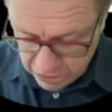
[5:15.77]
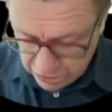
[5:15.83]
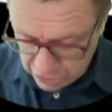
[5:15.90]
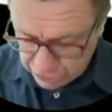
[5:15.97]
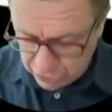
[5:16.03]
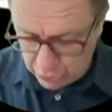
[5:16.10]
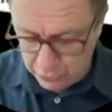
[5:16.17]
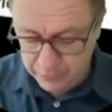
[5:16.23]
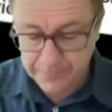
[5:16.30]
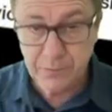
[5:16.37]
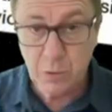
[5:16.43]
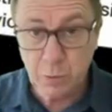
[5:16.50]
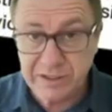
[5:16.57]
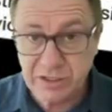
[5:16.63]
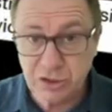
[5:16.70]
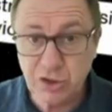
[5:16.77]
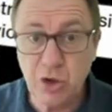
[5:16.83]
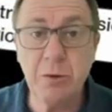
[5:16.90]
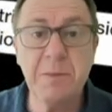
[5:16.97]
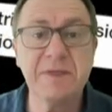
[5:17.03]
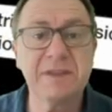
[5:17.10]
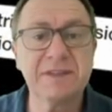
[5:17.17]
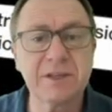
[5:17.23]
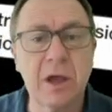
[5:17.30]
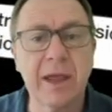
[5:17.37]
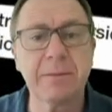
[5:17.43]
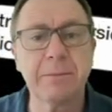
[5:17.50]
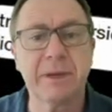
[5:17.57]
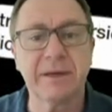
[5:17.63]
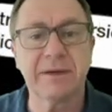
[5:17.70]
So we determine the sign
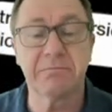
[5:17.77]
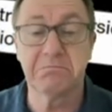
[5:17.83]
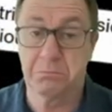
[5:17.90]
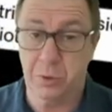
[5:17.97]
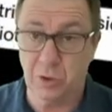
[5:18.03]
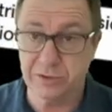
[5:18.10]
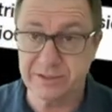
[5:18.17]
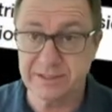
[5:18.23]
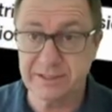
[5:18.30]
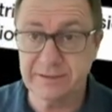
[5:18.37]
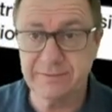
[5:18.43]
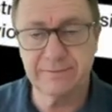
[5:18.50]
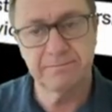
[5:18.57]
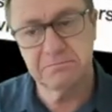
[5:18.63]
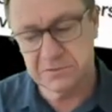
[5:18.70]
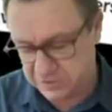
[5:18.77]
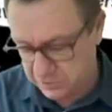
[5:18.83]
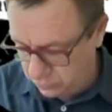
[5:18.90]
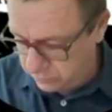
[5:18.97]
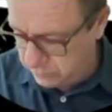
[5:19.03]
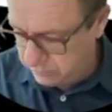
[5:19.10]
bit, positive, so